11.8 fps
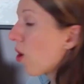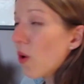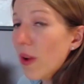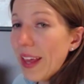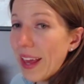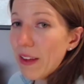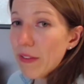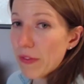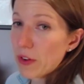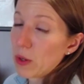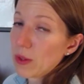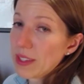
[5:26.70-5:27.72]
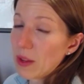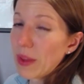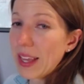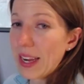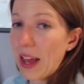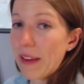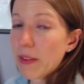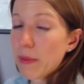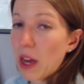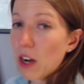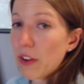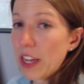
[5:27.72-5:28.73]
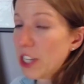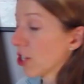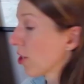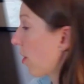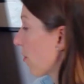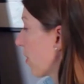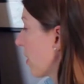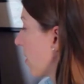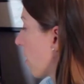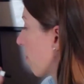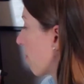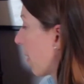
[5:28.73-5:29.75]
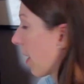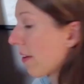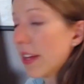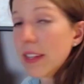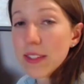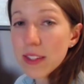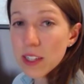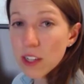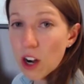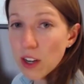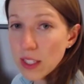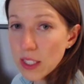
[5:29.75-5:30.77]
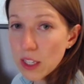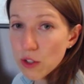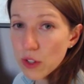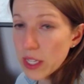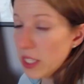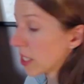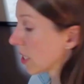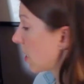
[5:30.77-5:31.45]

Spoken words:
okay fruits that we can have in moderation are really our berries, the tart citrus,